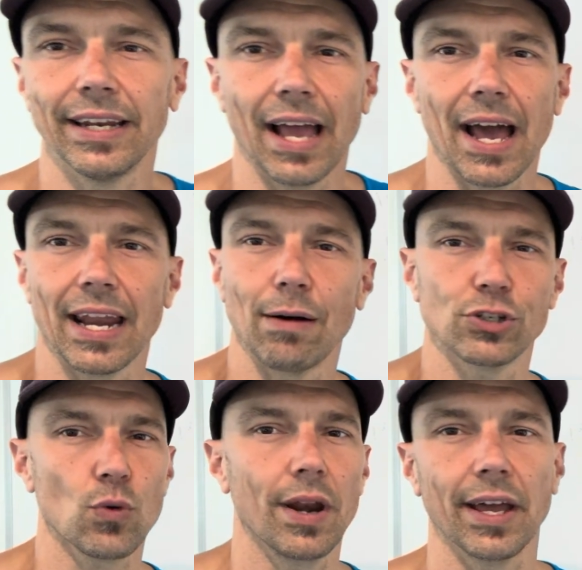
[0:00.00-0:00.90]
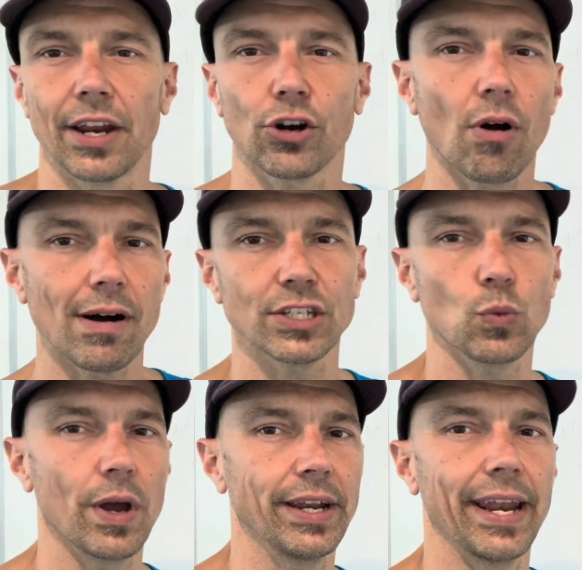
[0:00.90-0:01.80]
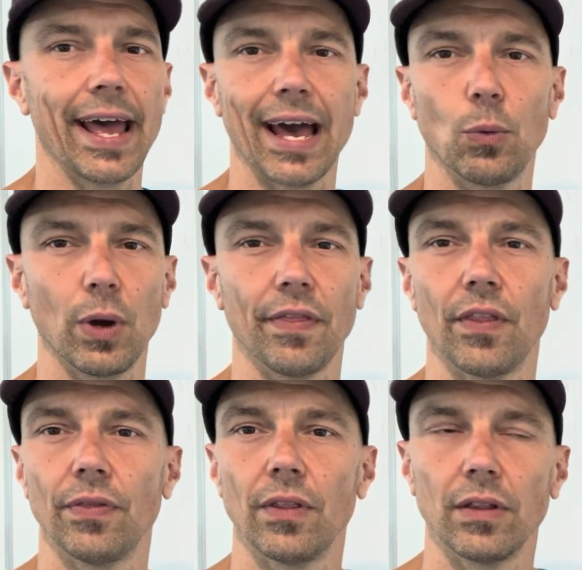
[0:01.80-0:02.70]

and I was running in a crosswind and a headwind,